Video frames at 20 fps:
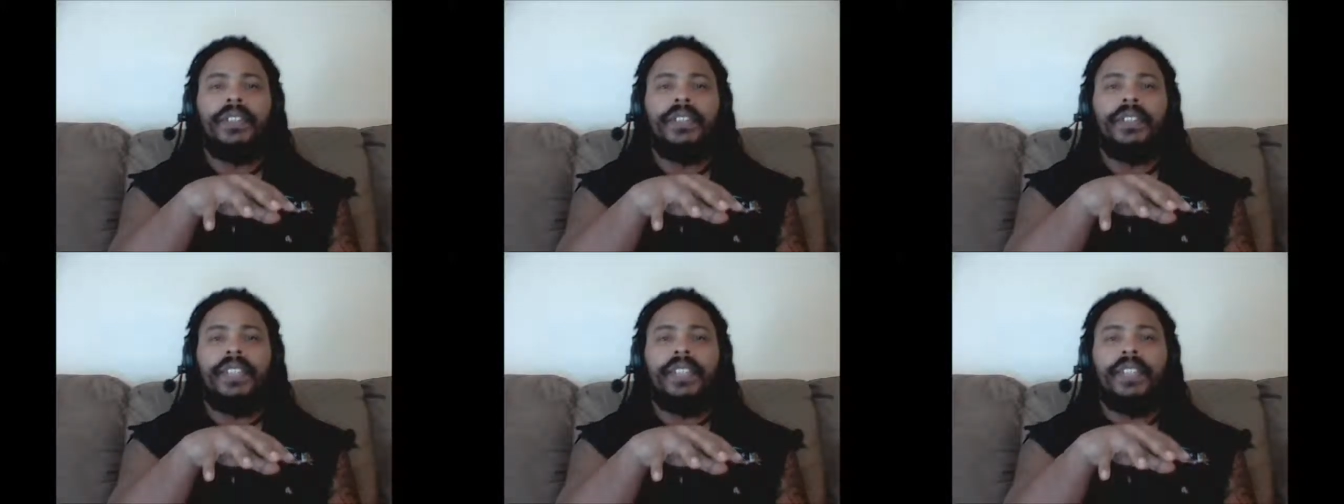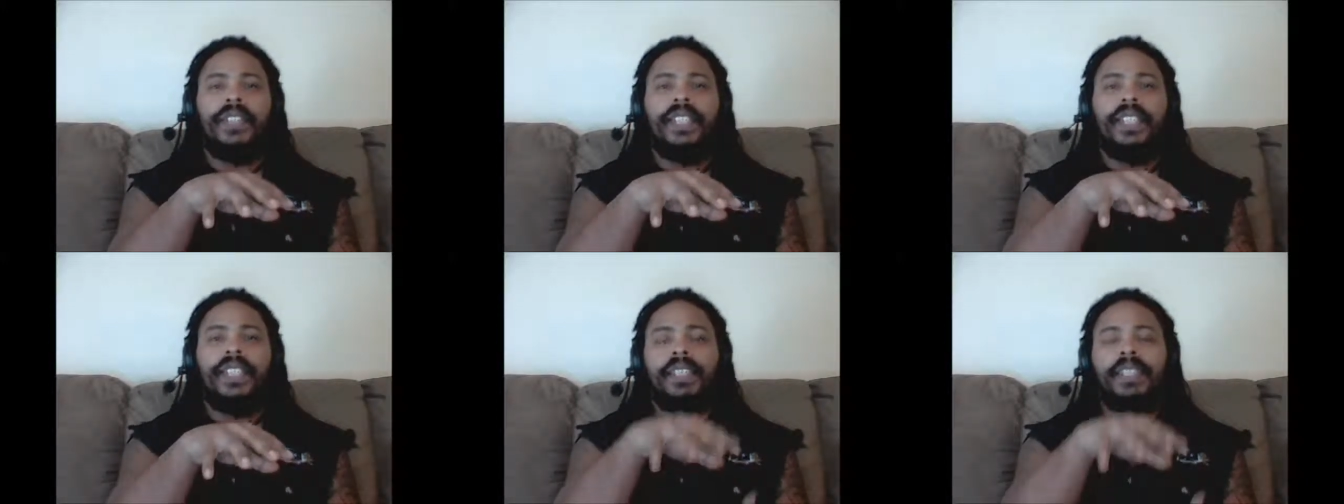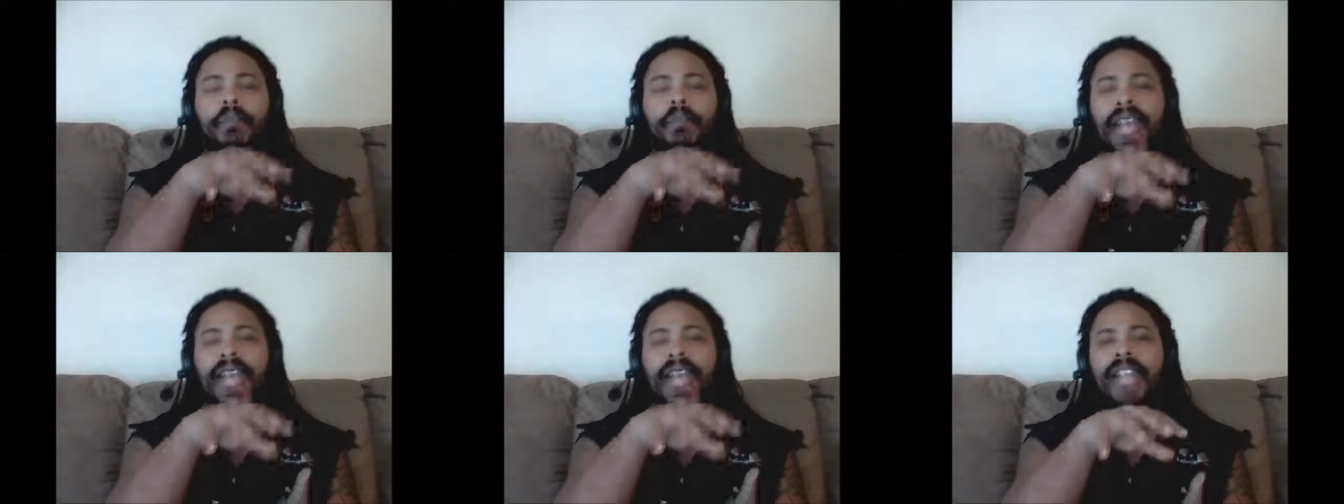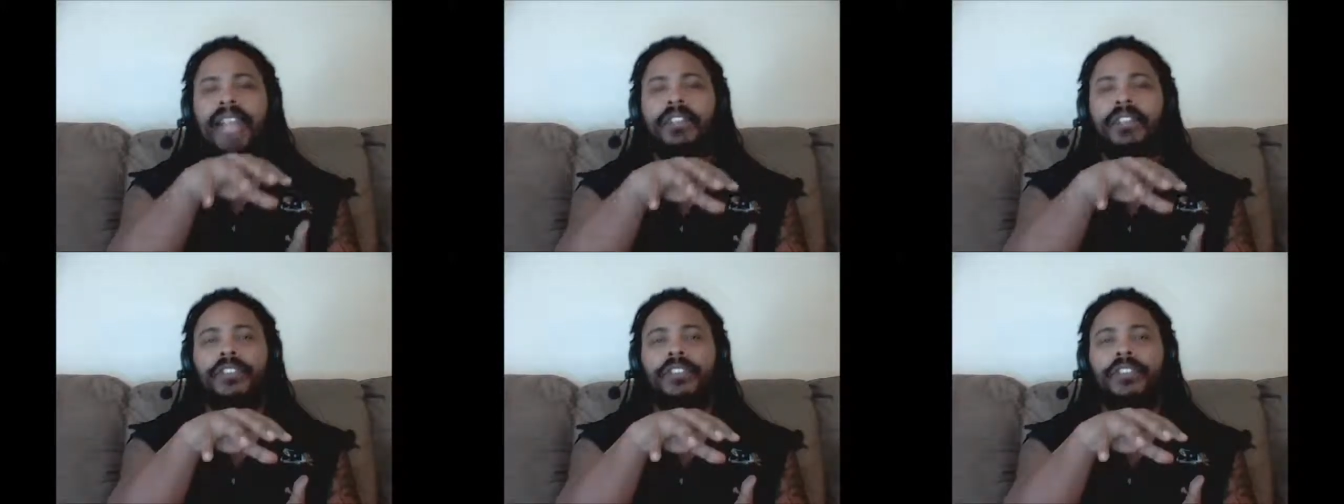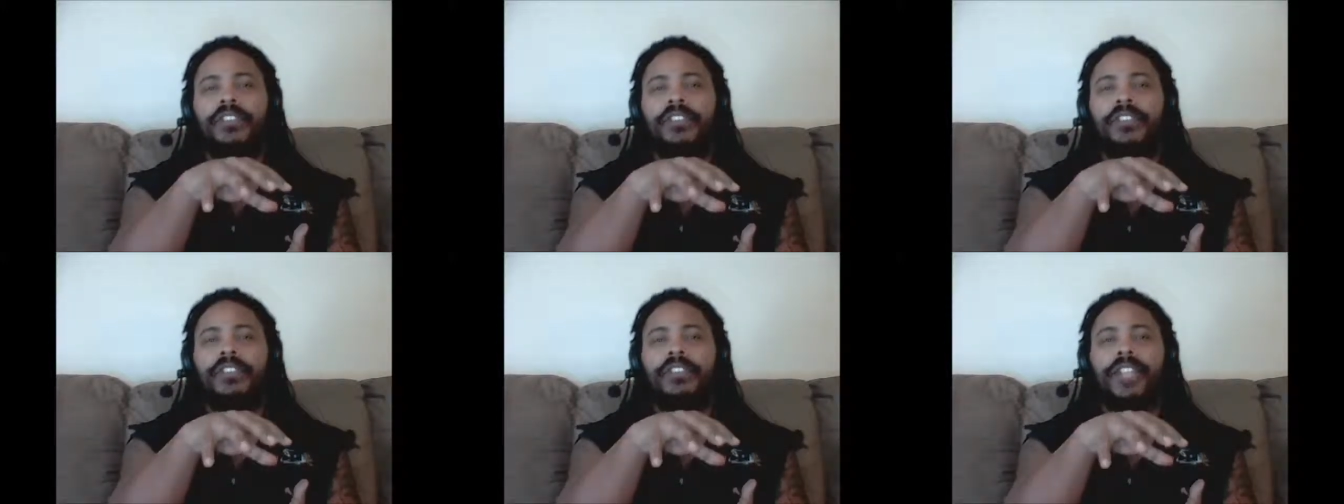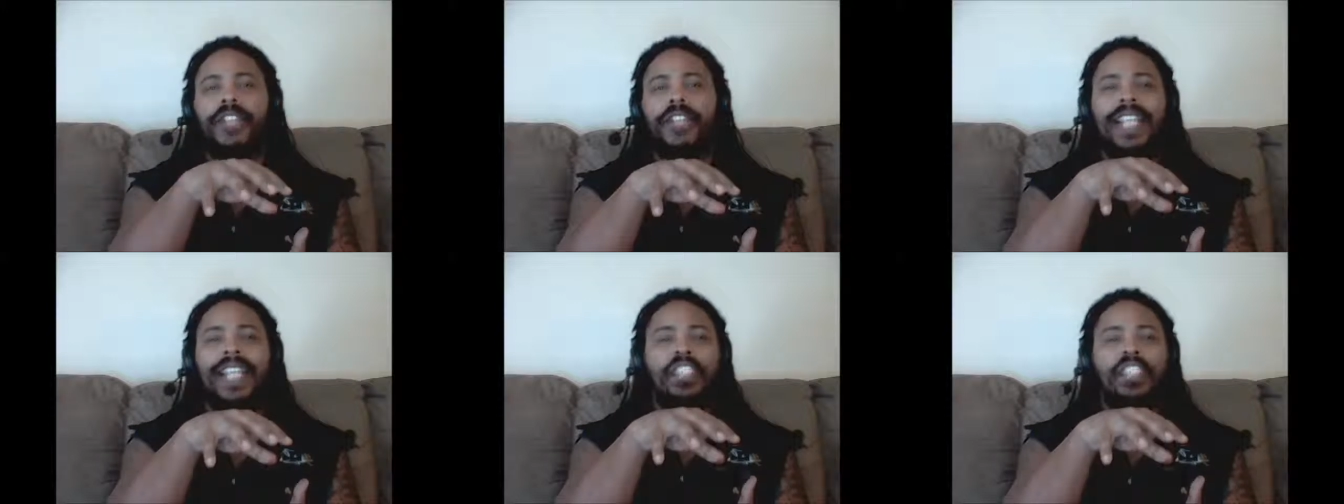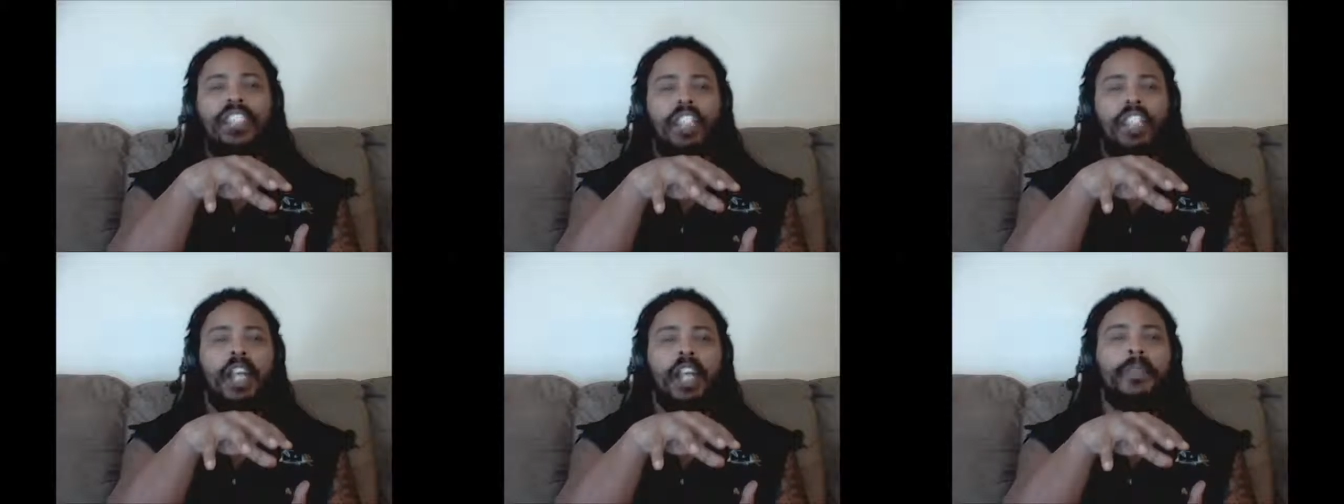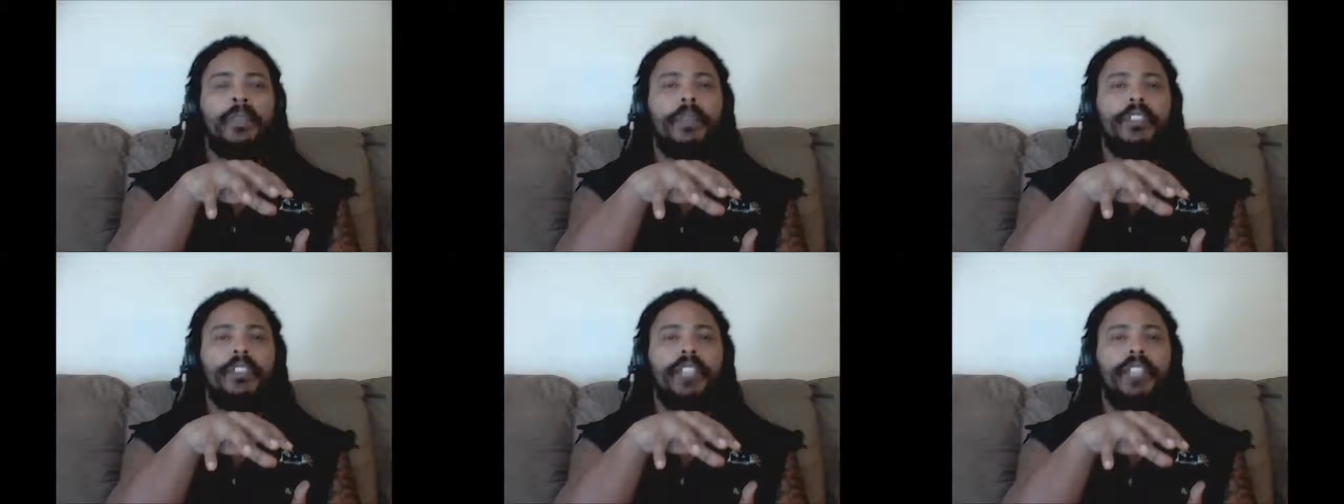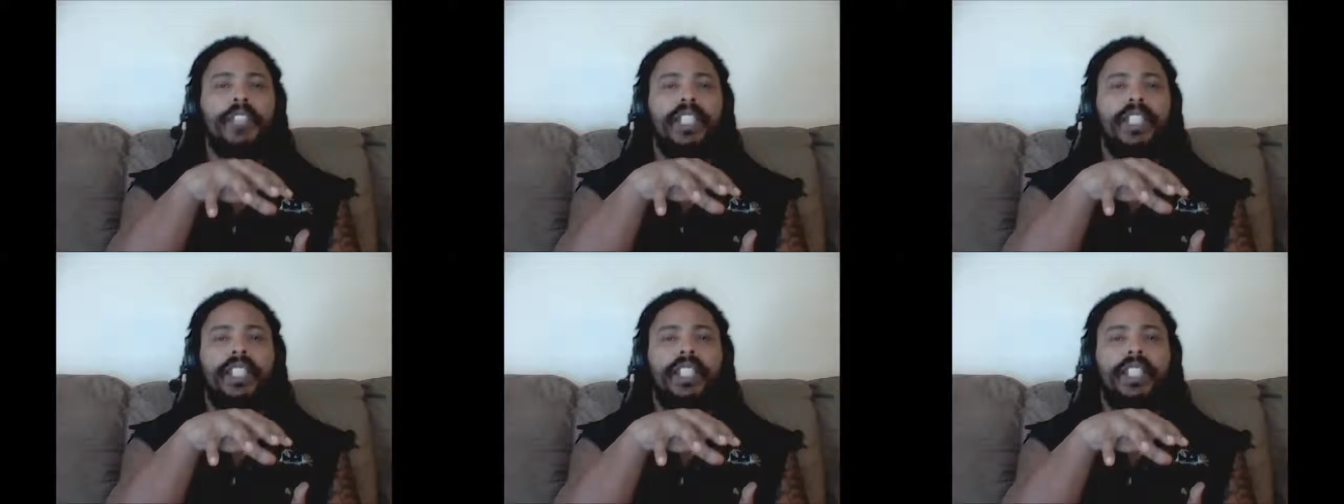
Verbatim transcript: These patterns create geometry,